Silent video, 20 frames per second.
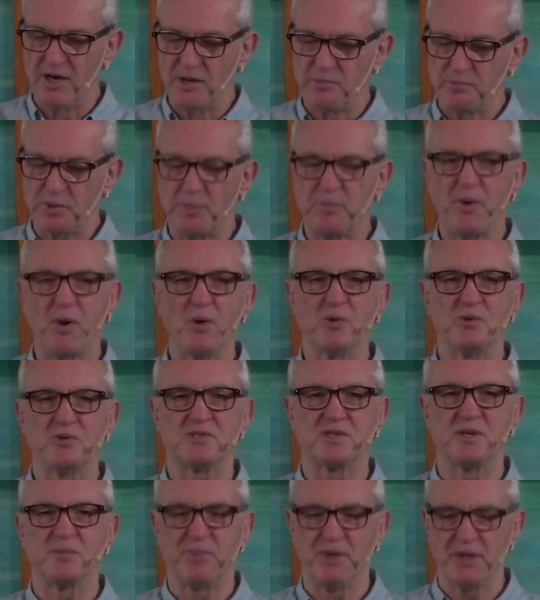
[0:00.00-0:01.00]

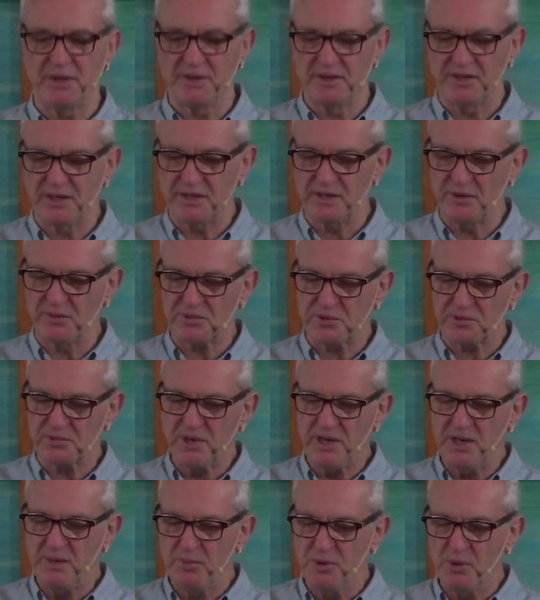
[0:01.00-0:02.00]
proposed the building of
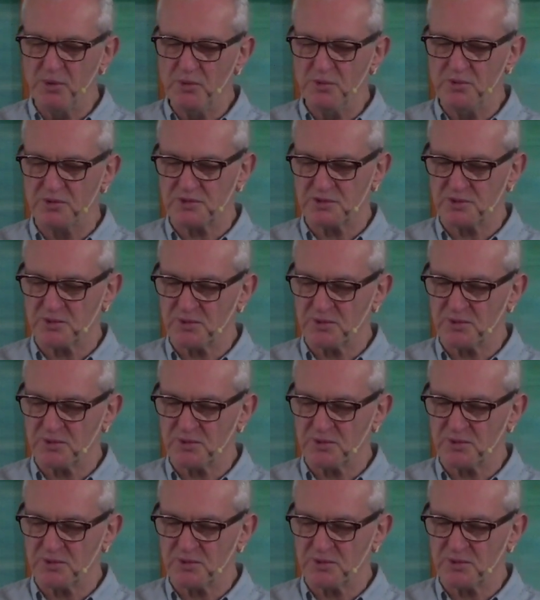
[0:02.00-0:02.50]
three booths